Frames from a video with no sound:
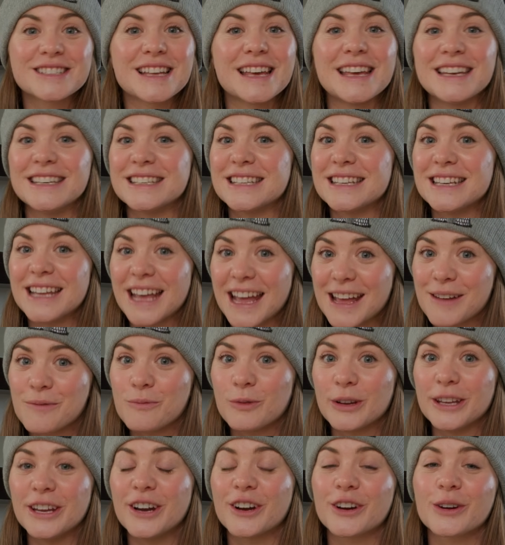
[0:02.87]
and today
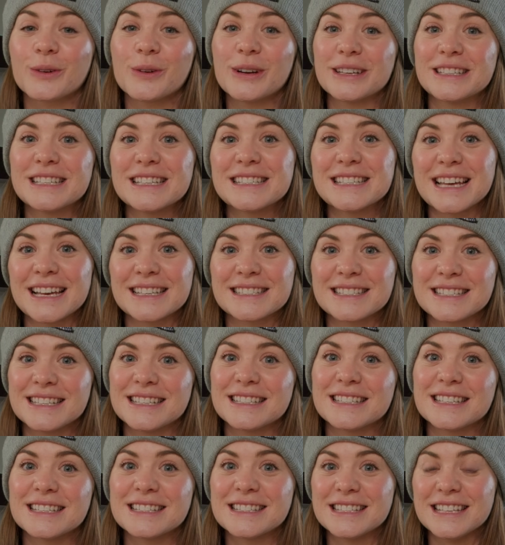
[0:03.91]
we are going to test
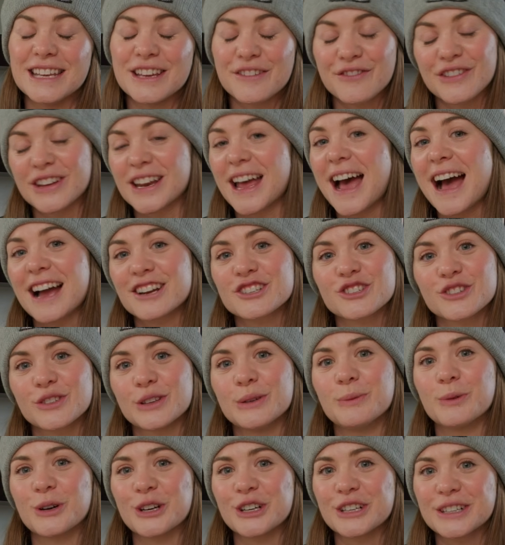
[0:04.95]
it to see if it
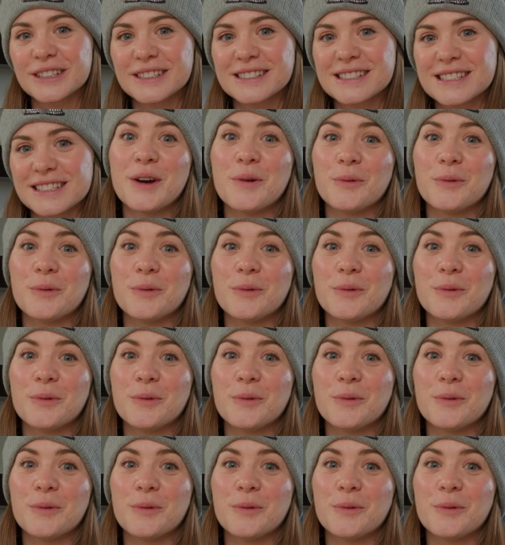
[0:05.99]
actually works.